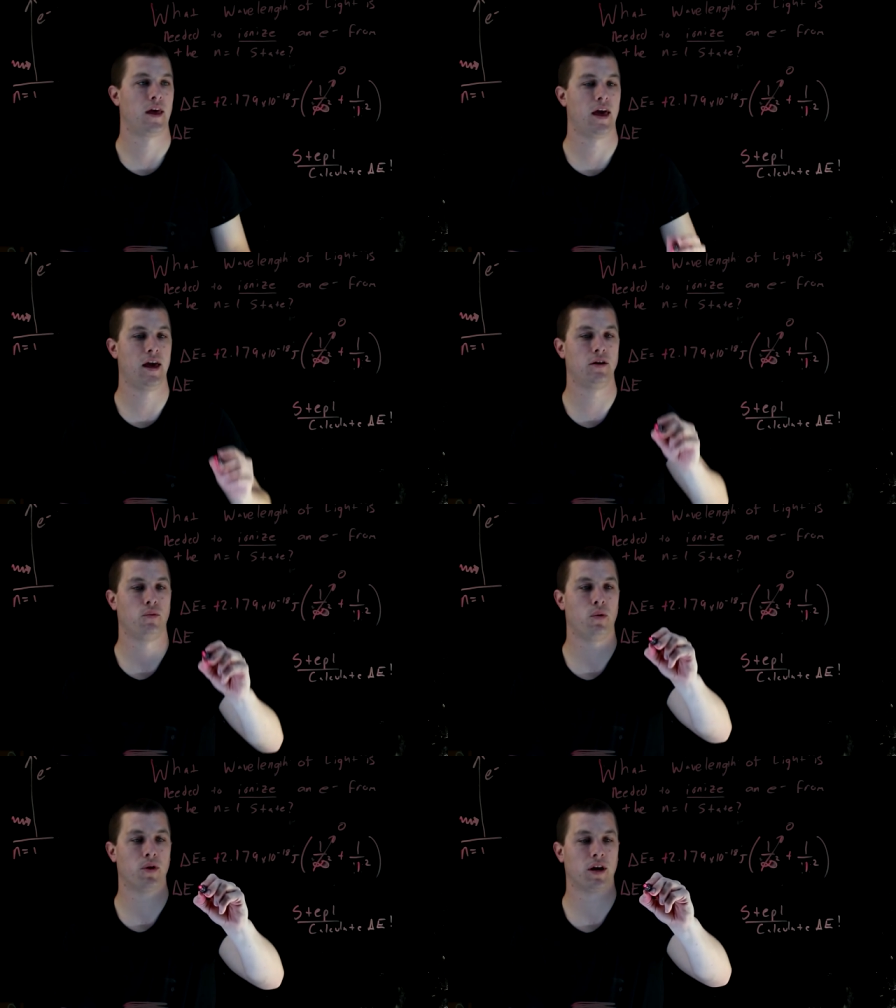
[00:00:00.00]
and
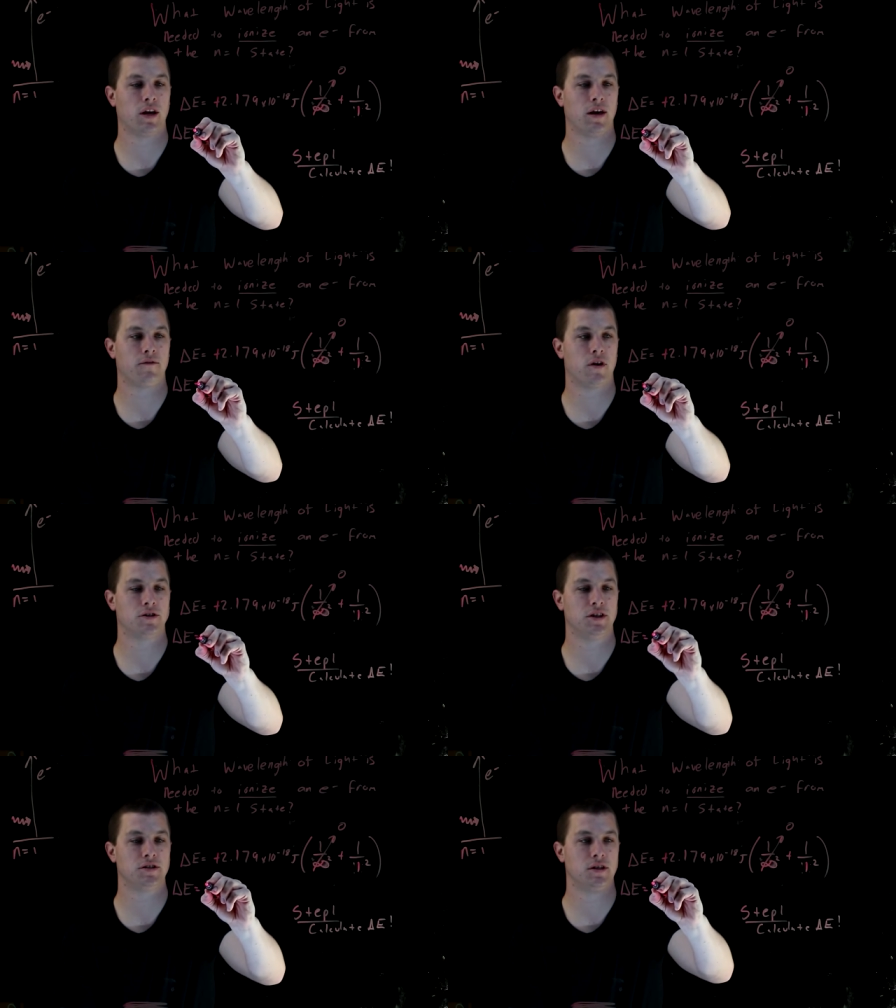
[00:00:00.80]
what we're going to get for our
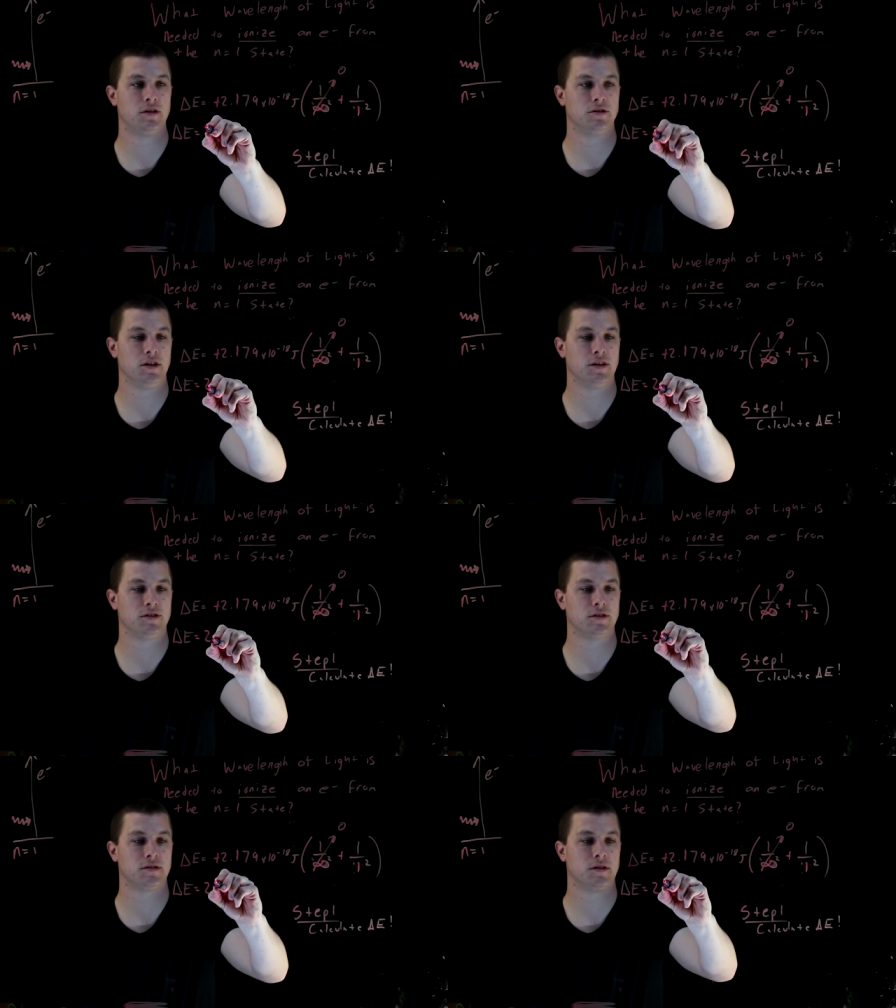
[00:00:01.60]
change in energy is
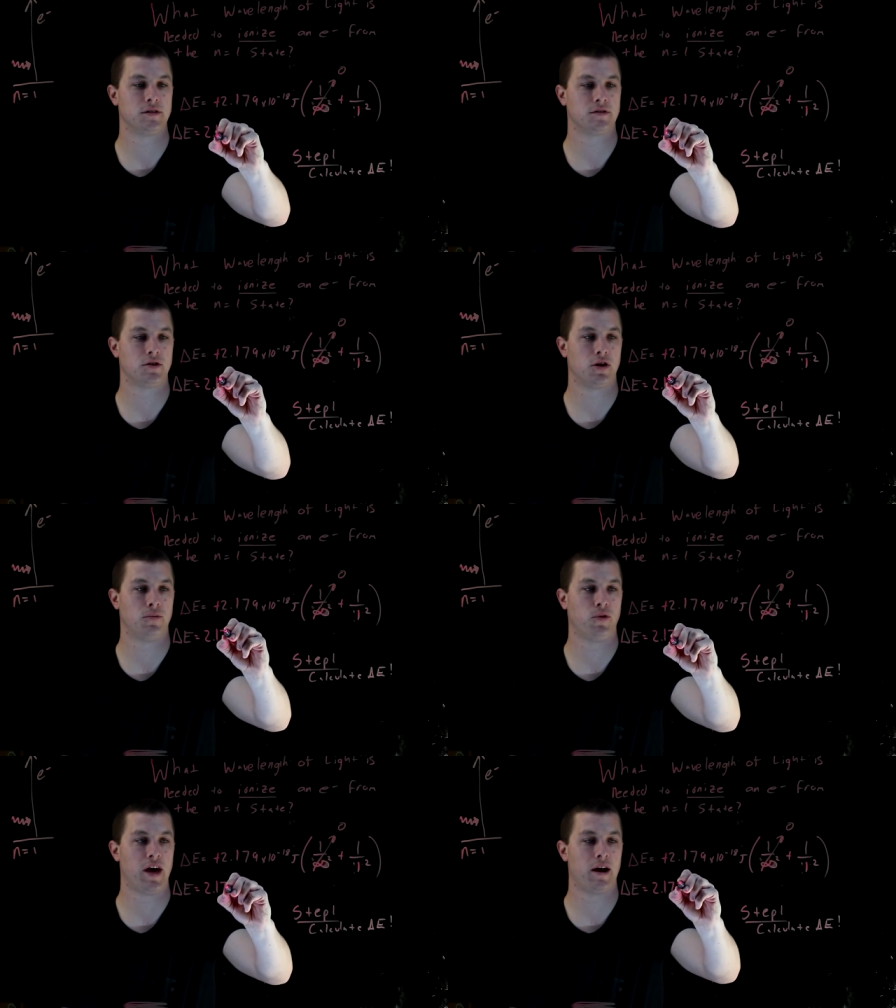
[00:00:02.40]
just this
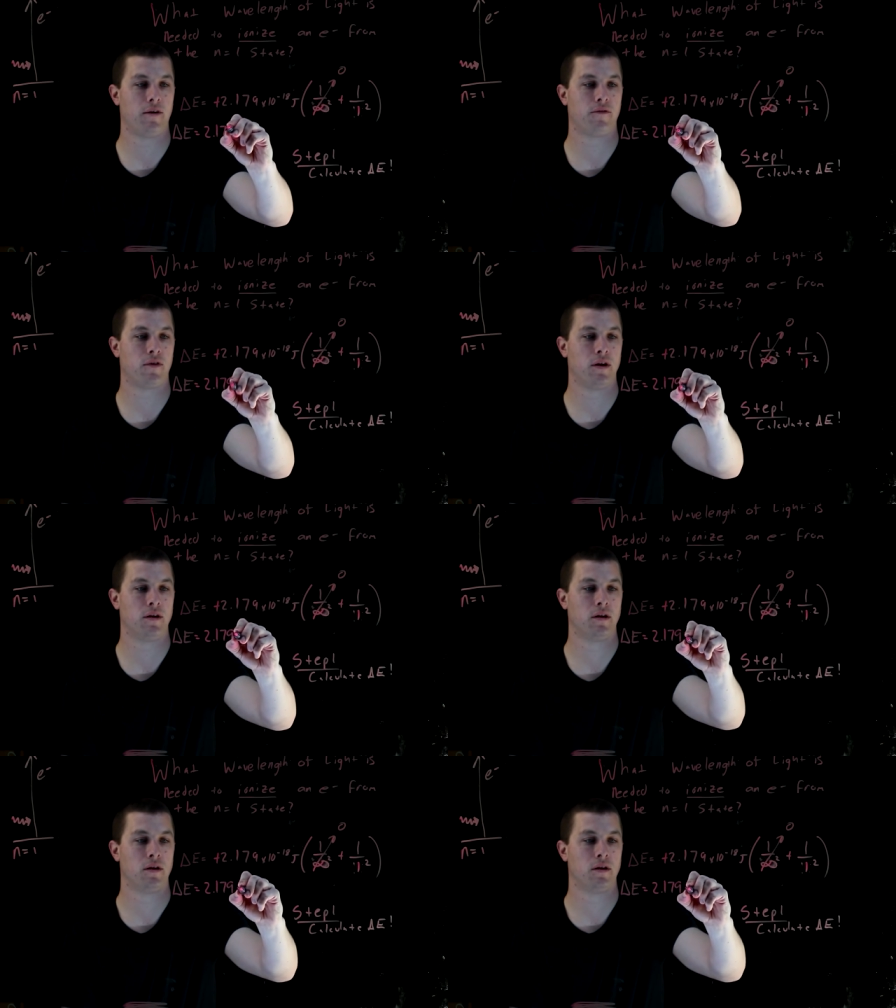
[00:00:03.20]
term we had out front,